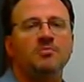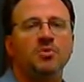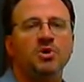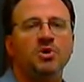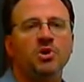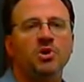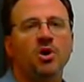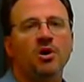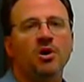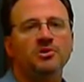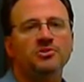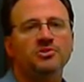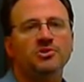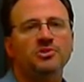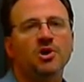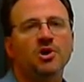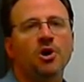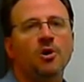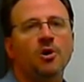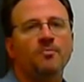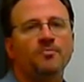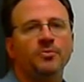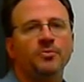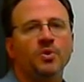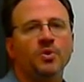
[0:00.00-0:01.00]
But
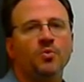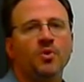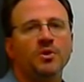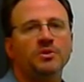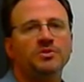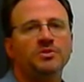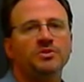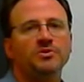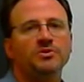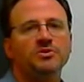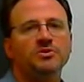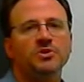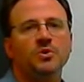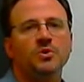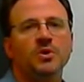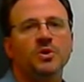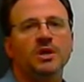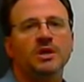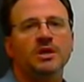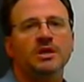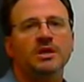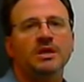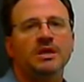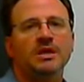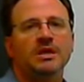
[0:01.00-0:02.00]
also, what they're
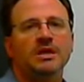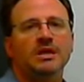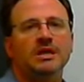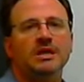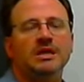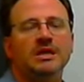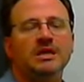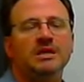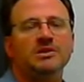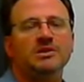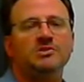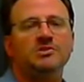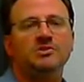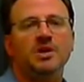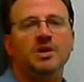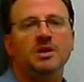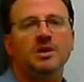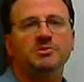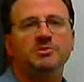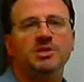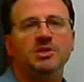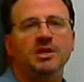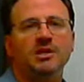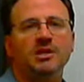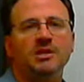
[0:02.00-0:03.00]
doing is
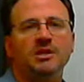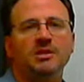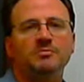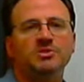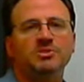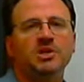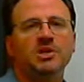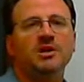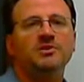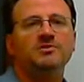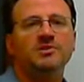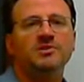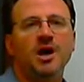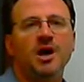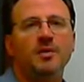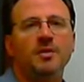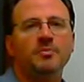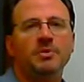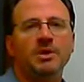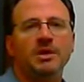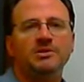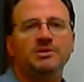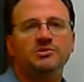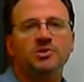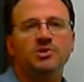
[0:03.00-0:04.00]
setting themselves
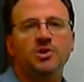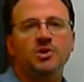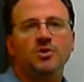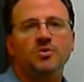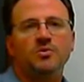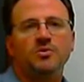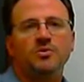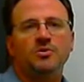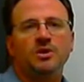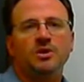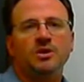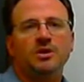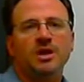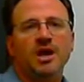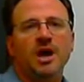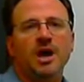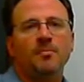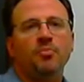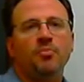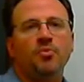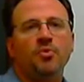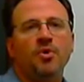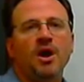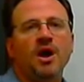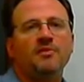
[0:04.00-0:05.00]
up as though they're a
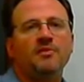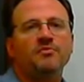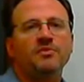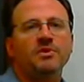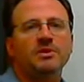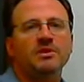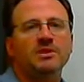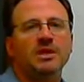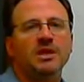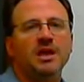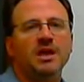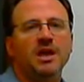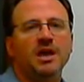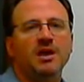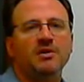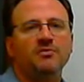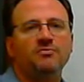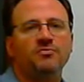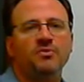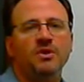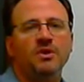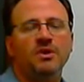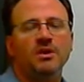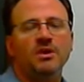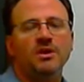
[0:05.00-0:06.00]
nonprofit. They
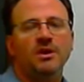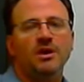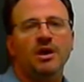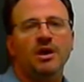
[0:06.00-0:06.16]
have